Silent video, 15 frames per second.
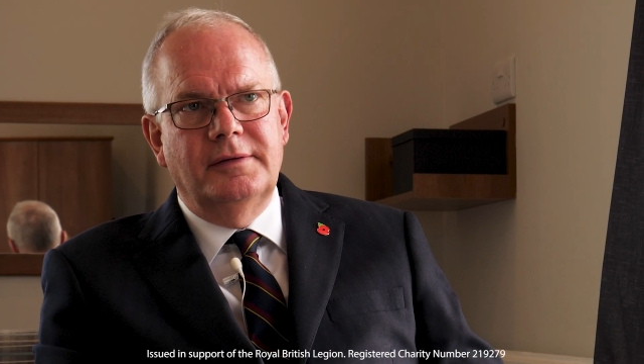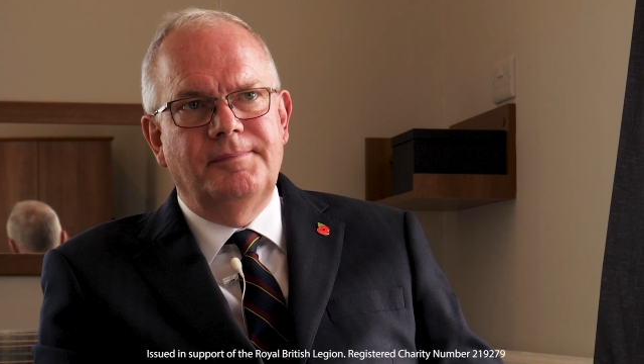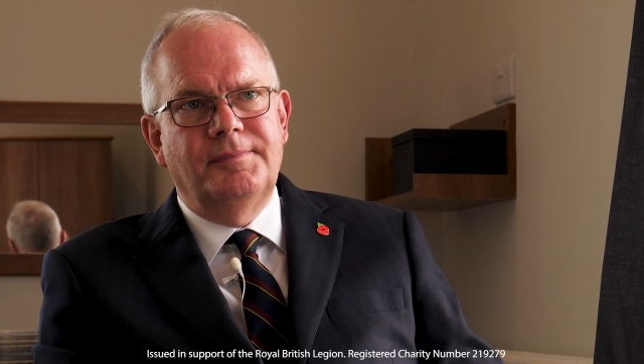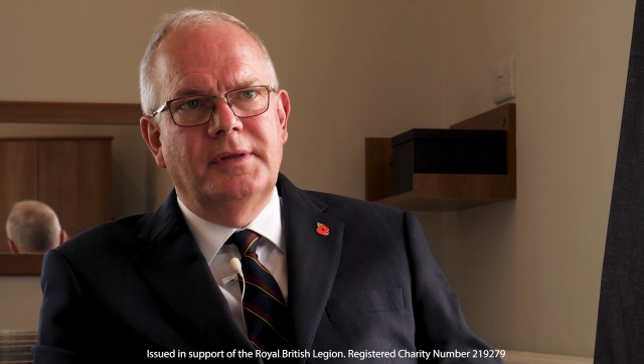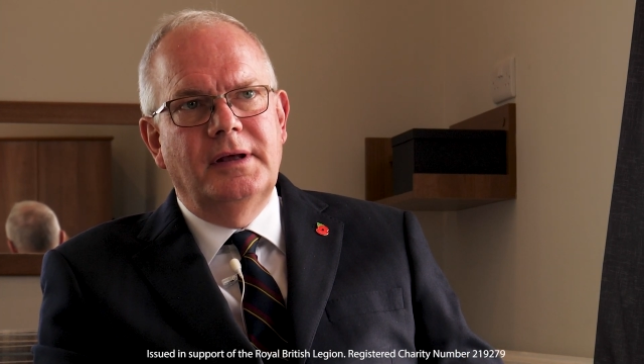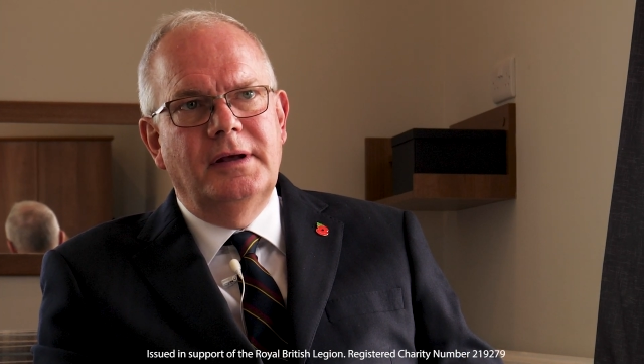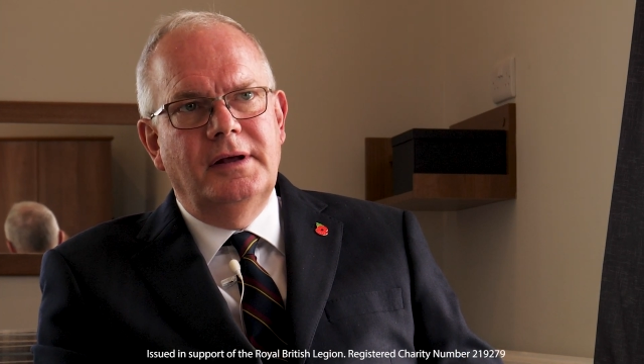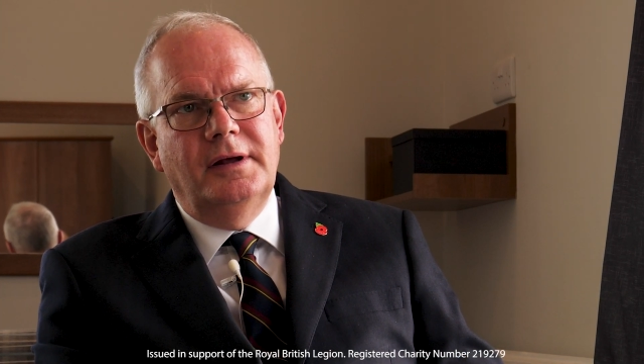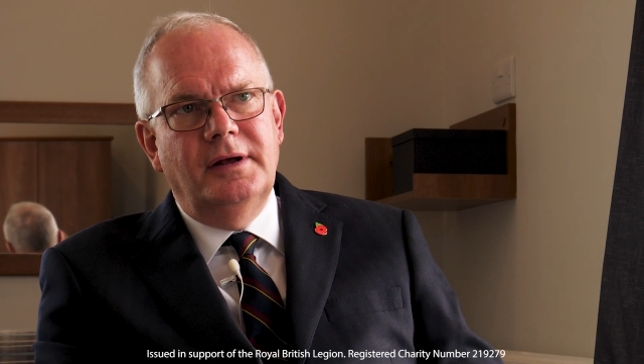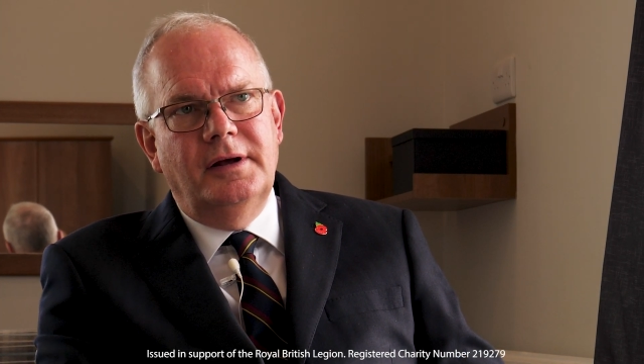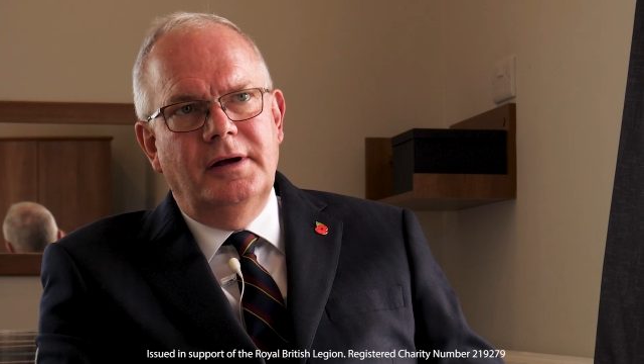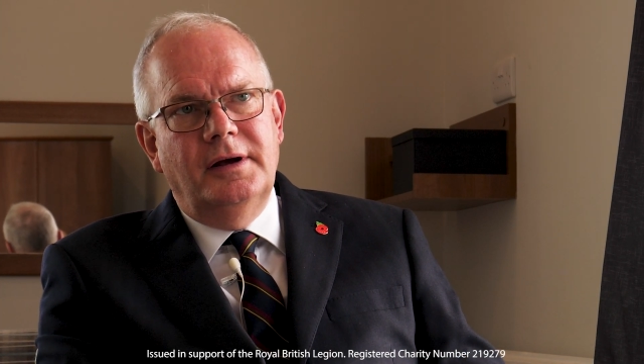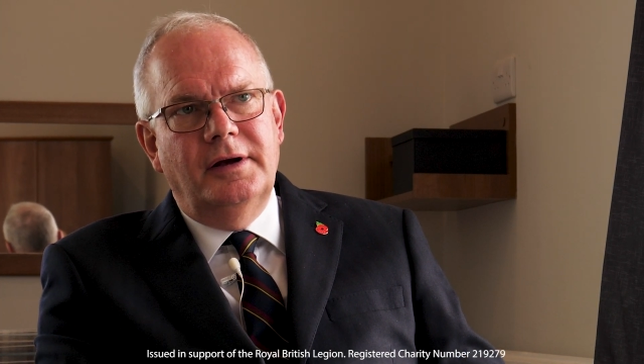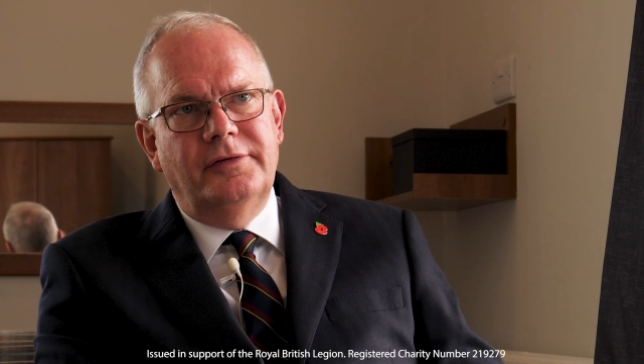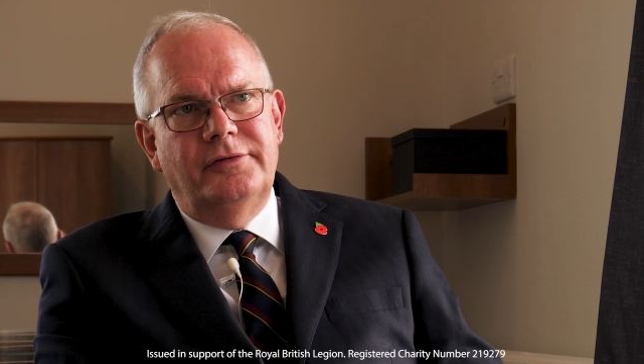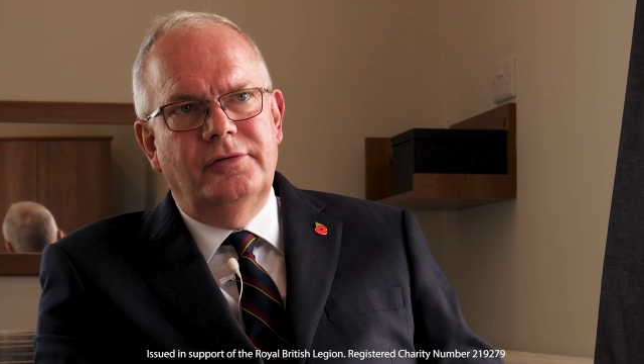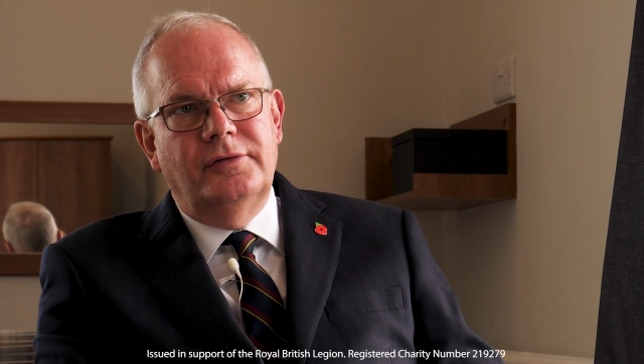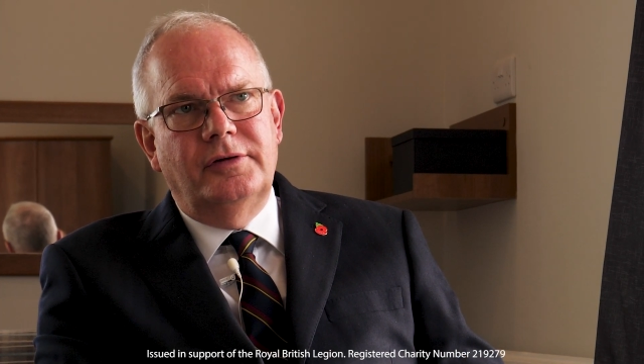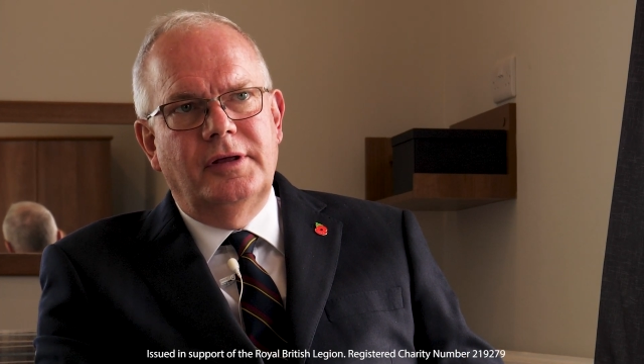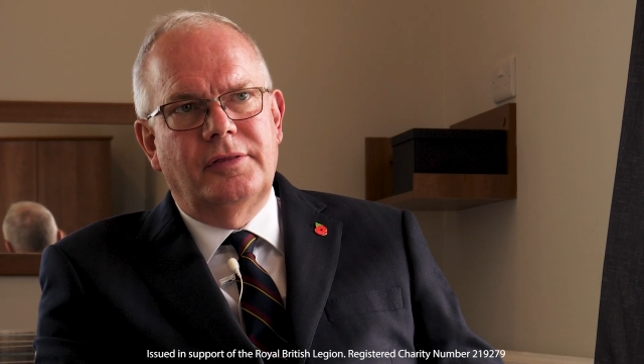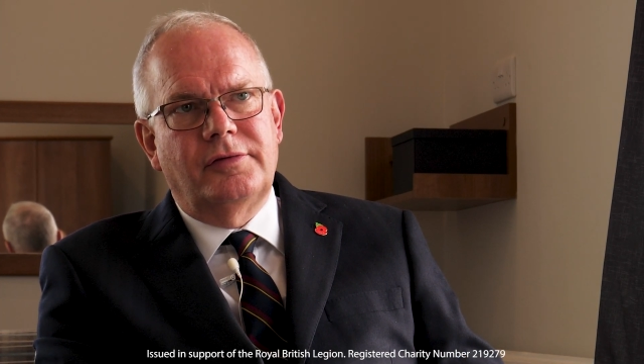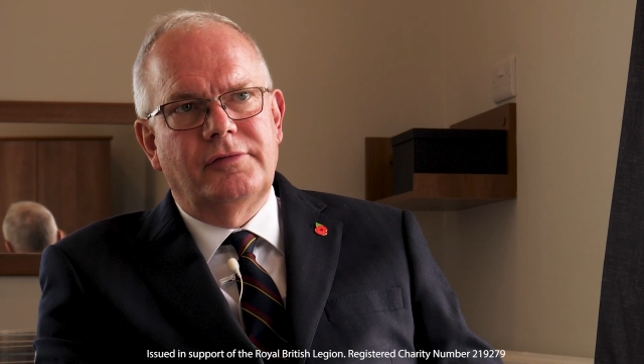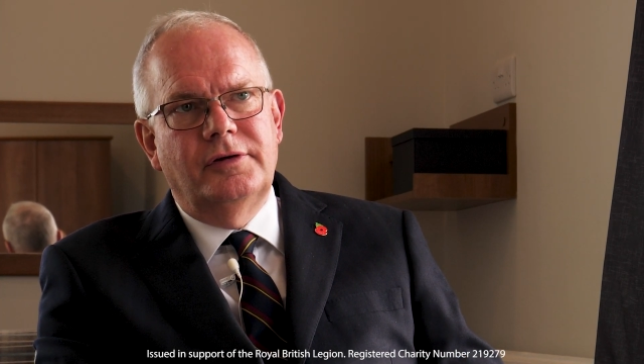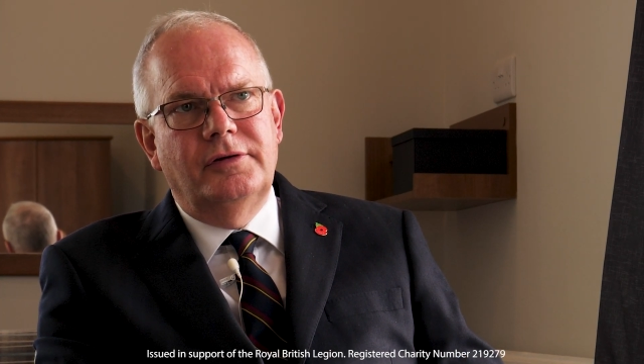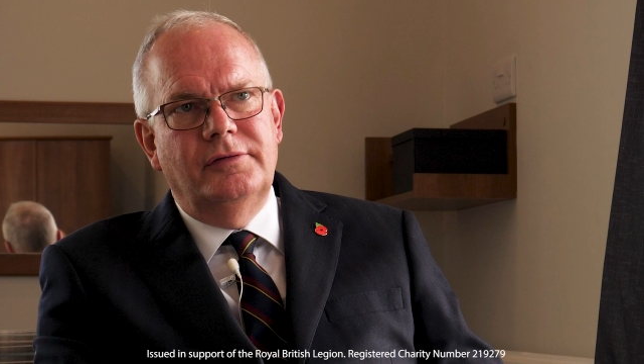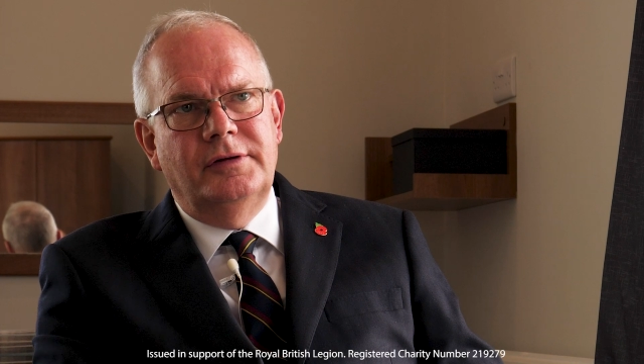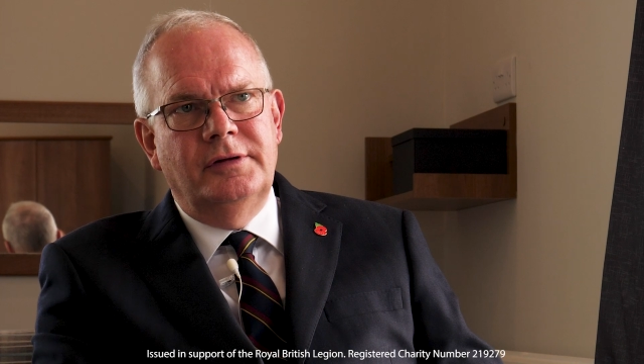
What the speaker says: and talk it through.